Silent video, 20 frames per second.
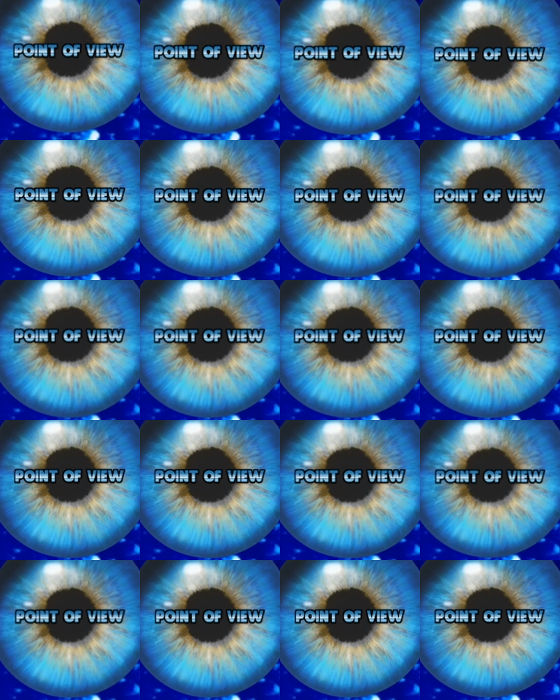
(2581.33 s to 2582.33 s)

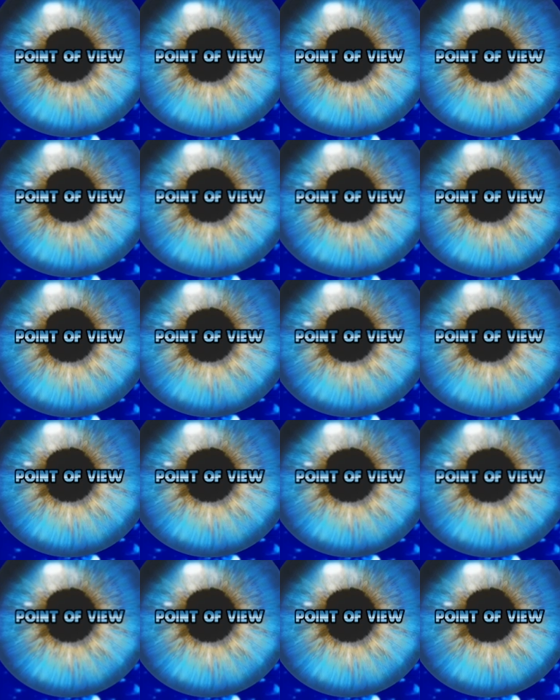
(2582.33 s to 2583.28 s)
No one is speaking in this clip.